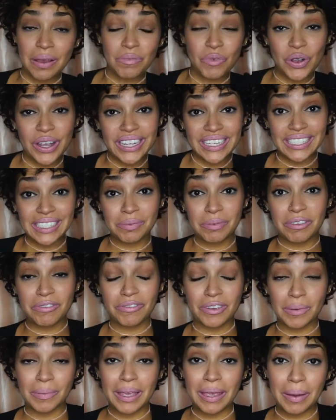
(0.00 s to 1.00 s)
I'm going to be
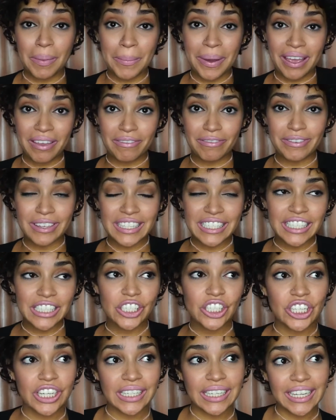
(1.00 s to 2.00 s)
filming my
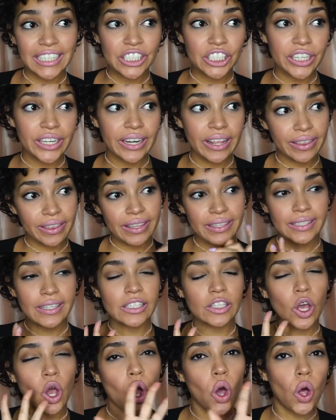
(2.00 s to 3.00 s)
vintage collection. This
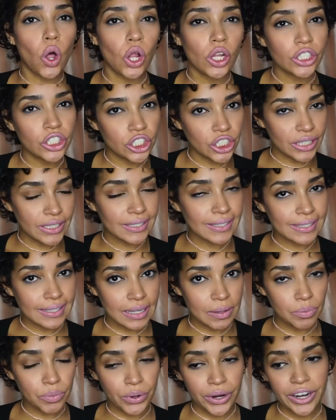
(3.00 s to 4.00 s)
is all just
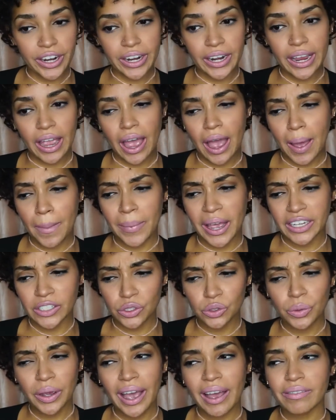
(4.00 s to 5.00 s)
sleepwear. I
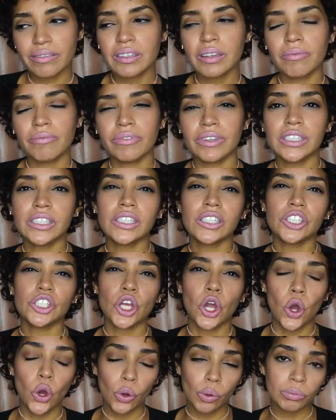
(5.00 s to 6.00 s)
do have some vintage
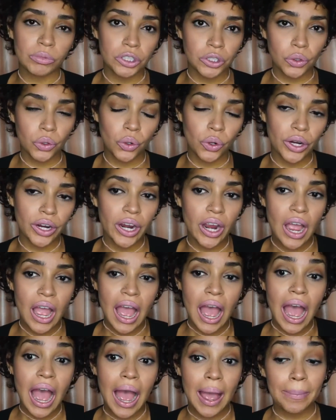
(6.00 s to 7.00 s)
home decor.
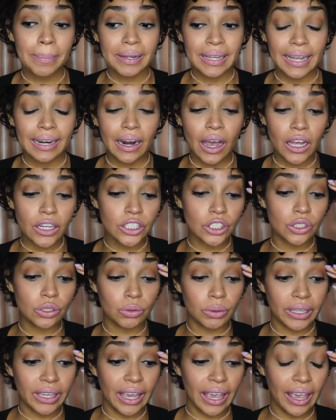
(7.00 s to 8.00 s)
I plan on
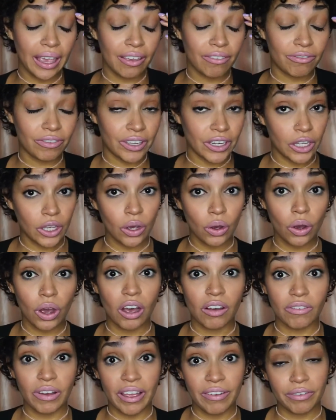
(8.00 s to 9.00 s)
doing a video
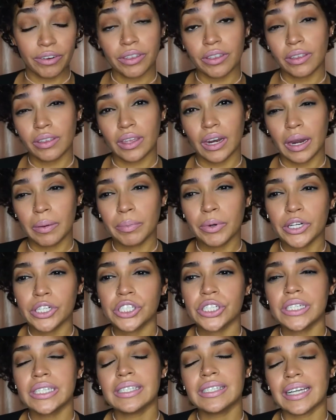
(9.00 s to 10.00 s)
of everything that I
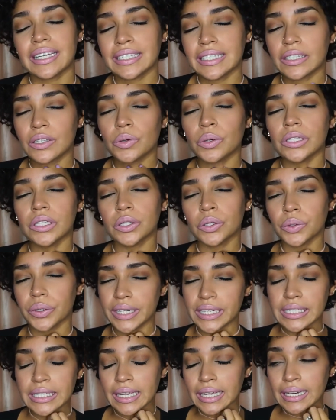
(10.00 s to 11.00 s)
purchased. I did go a little
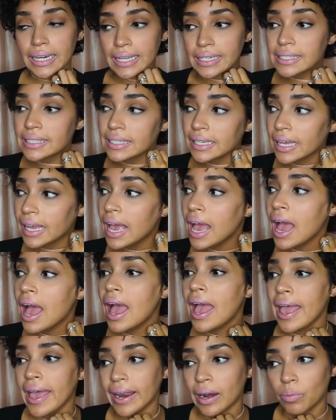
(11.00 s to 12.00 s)
crazy on Etsy
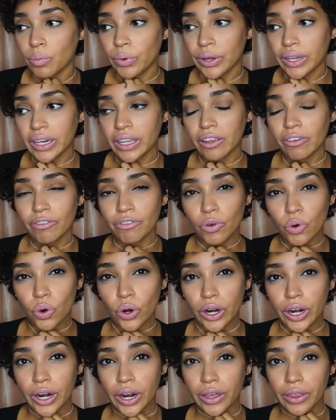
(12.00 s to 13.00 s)
and I'm waiting
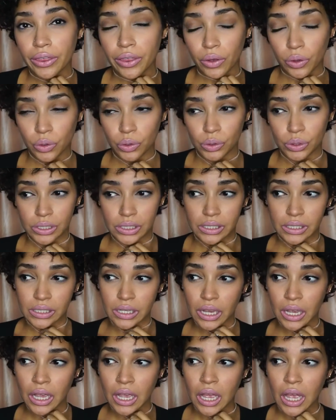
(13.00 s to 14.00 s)
for those
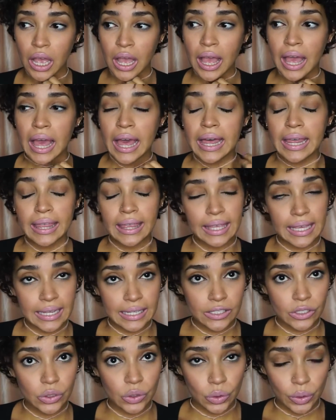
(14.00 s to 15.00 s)

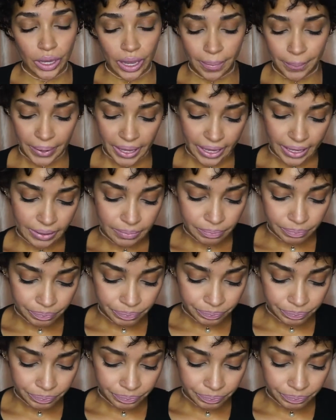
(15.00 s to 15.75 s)
things to come in.